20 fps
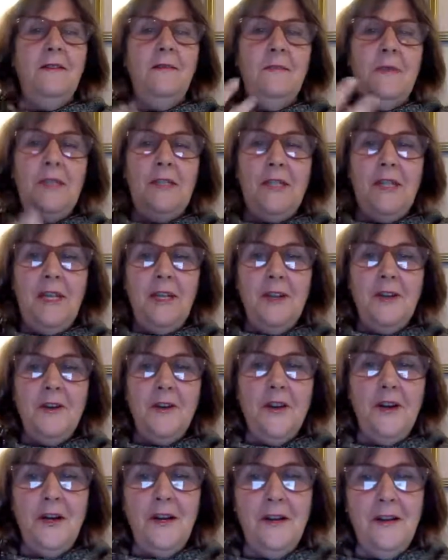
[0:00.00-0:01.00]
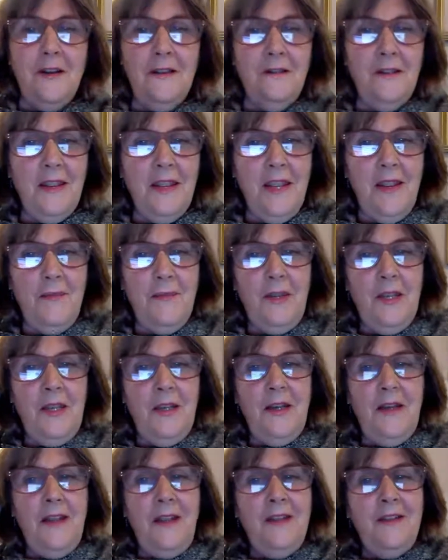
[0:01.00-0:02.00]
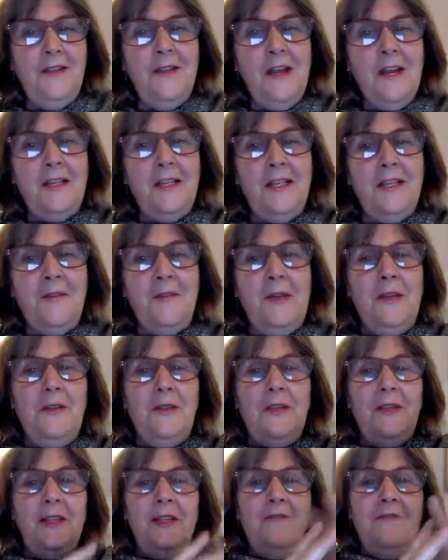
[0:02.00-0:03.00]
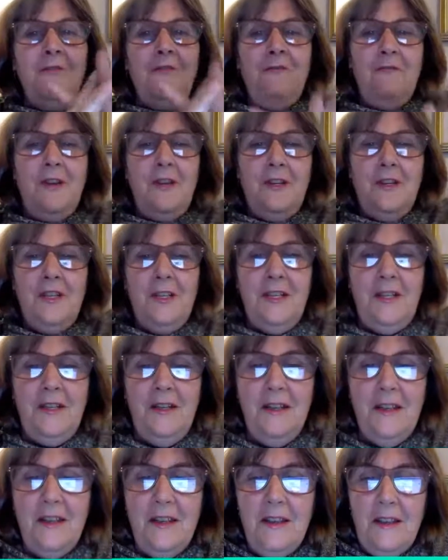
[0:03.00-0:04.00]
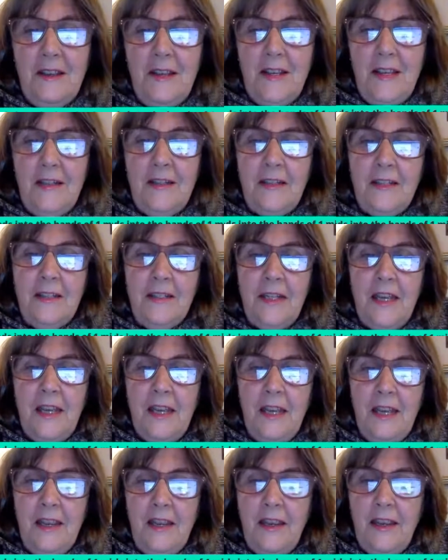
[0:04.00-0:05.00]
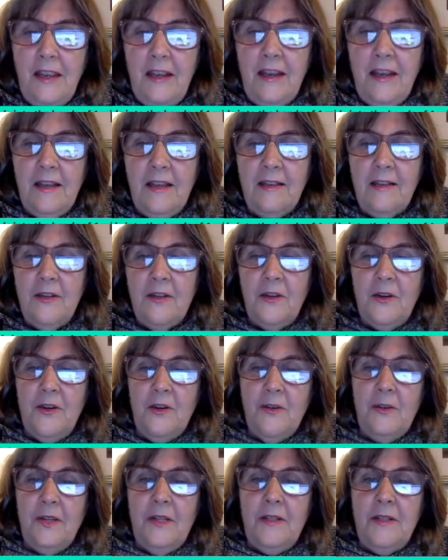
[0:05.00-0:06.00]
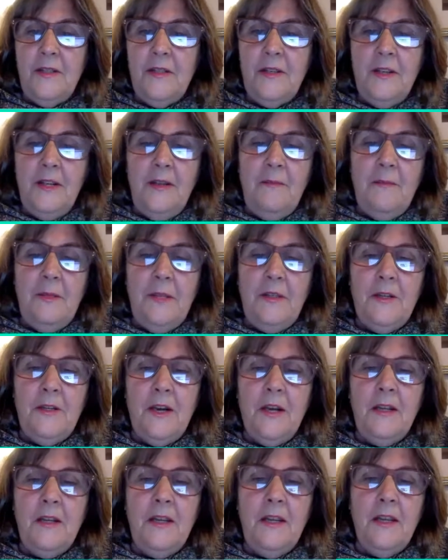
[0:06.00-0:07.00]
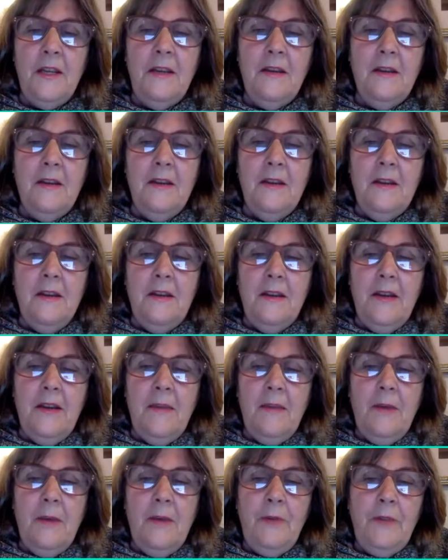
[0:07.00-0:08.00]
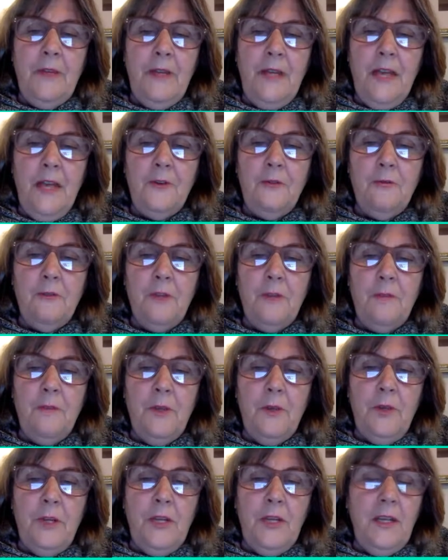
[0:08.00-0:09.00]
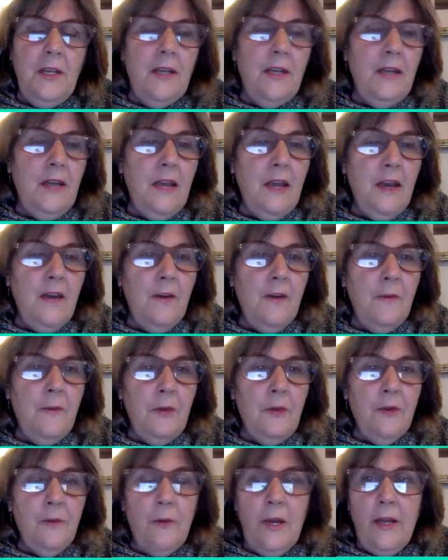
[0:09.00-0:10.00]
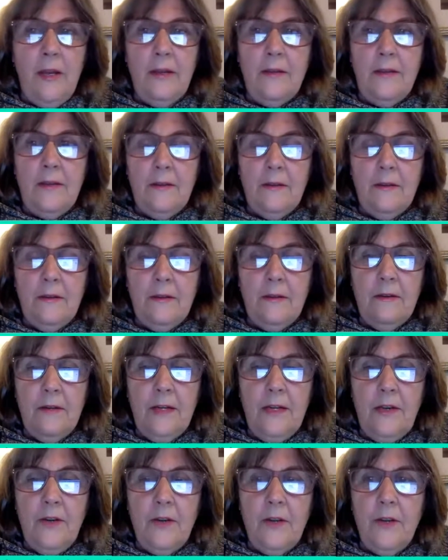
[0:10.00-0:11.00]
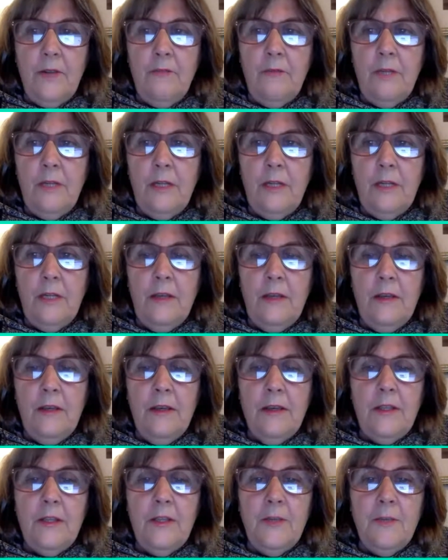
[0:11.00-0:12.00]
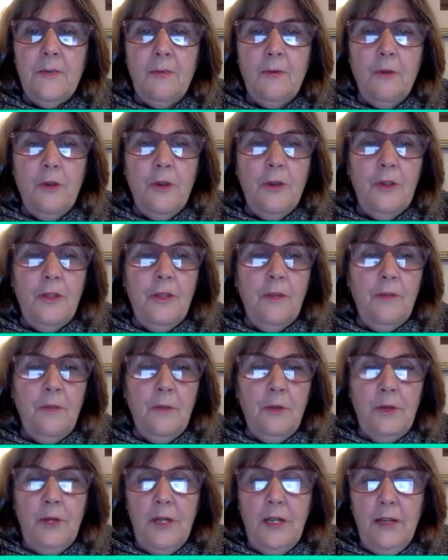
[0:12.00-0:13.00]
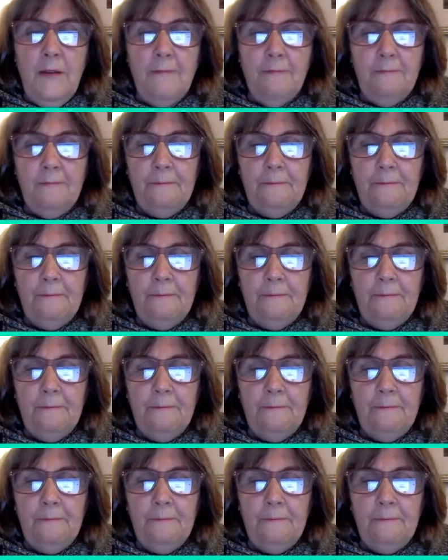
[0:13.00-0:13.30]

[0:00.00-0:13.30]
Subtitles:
Bettina came in and talked to us about the liver function. And today, Ed Esko is going to be talking about the natural immunity and how macrobiotics, can really support the immunity.